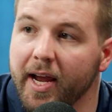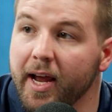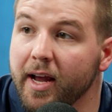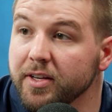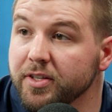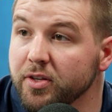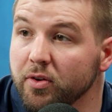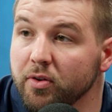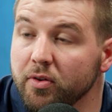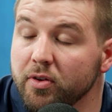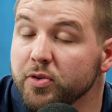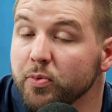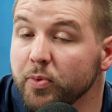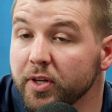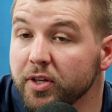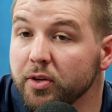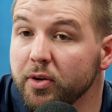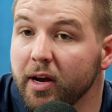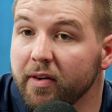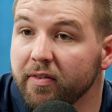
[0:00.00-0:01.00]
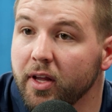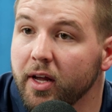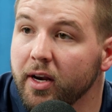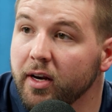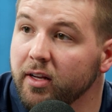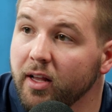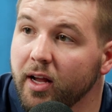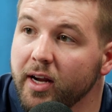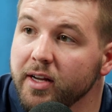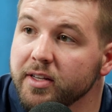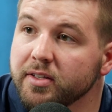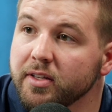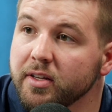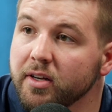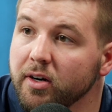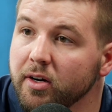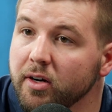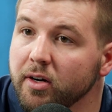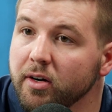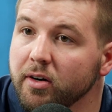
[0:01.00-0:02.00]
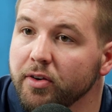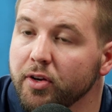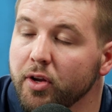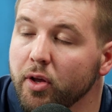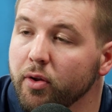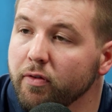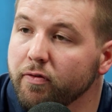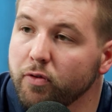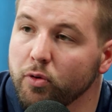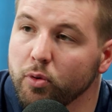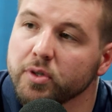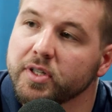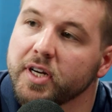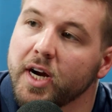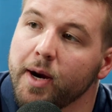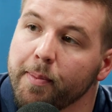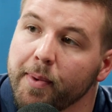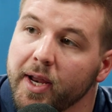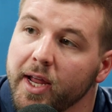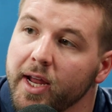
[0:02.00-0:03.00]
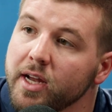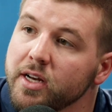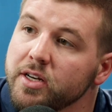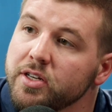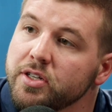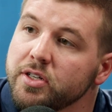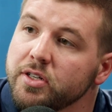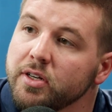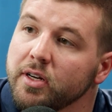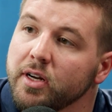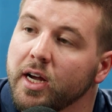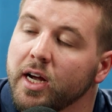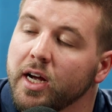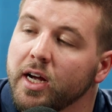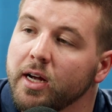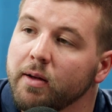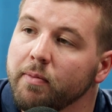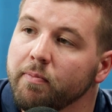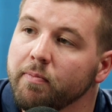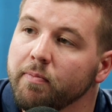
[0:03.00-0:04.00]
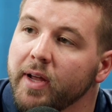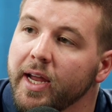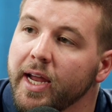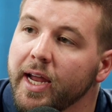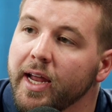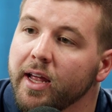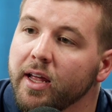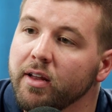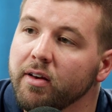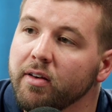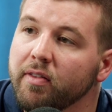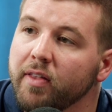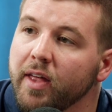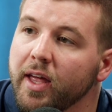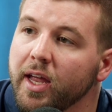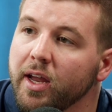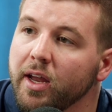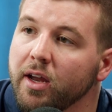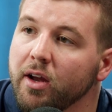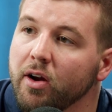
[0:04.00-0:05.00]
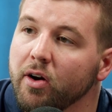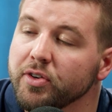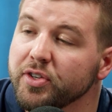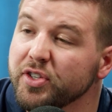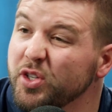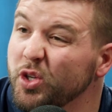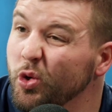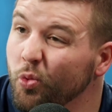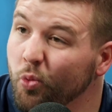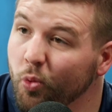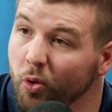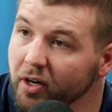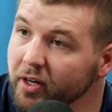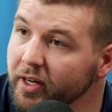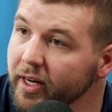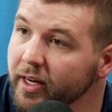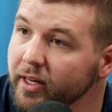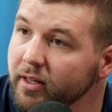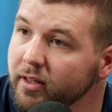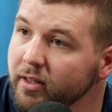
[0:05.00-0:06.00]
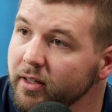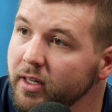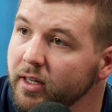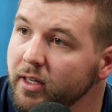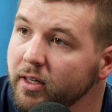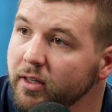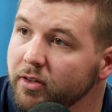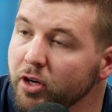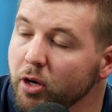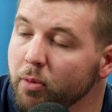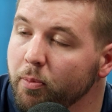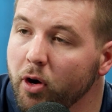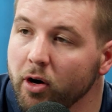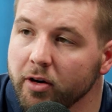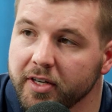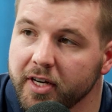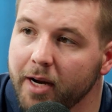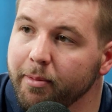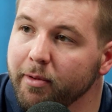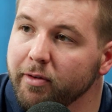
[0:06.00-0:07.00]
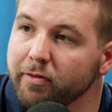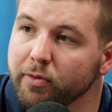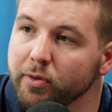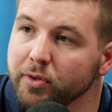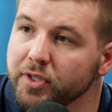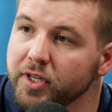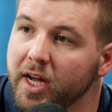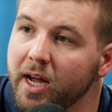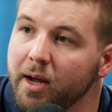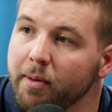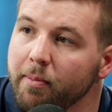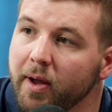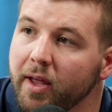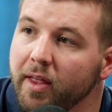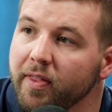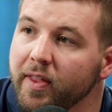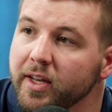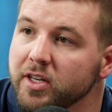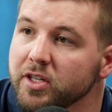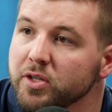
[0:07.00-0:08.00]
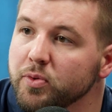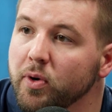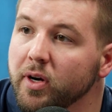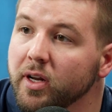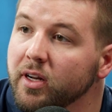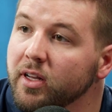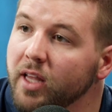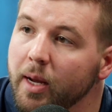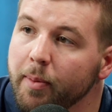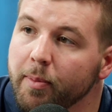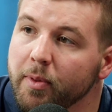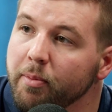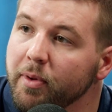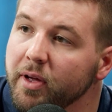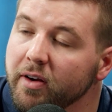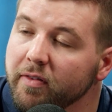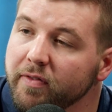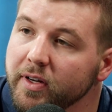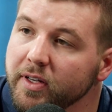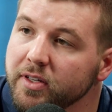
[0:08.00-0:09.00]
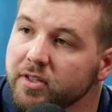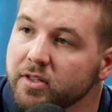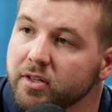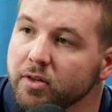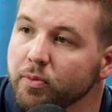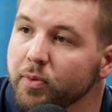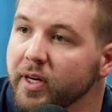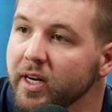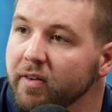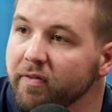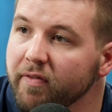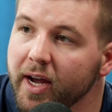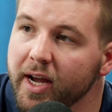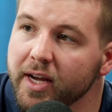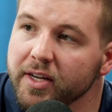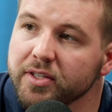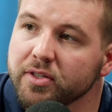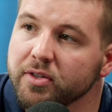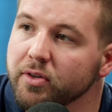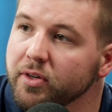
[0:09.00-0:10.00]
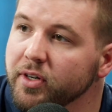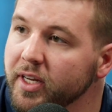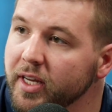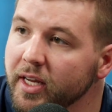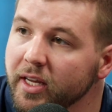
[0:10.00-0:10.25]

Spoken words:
Yeah, so we do have a lot of clients that are, they're full retirement age, and they are still working, part-time or full-time, and they just want to claim the benefits to reinvest or